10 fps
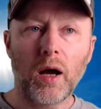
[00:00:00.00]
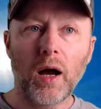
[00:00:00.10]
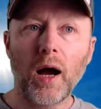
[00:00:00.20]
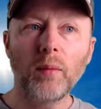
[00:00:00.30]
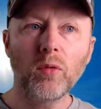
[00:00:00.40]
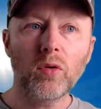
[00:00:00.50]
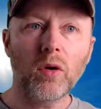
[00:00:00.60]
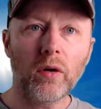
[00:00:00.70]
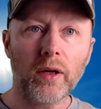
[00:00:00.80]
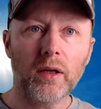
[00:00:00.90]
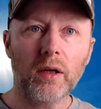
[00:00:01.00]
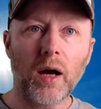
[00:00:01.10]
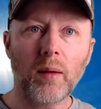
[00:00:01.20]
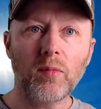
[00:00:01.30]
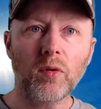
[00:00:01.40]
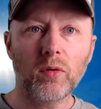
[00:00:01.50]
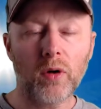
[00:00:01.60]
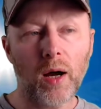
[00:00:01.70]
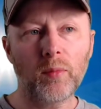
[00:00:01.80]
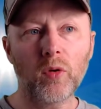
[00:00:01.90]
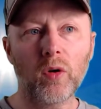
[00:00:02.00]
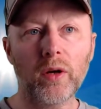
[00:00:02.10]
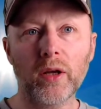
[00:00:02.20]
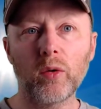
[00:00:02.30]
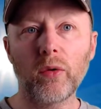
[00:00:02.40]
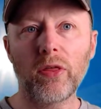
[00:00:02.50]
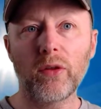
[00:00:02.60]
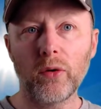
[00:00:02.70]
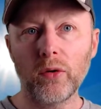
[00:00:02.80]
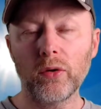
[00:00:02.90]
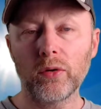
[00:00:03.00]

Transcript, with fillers: I'm not gonna, I'm gonna, I'm not gonna go through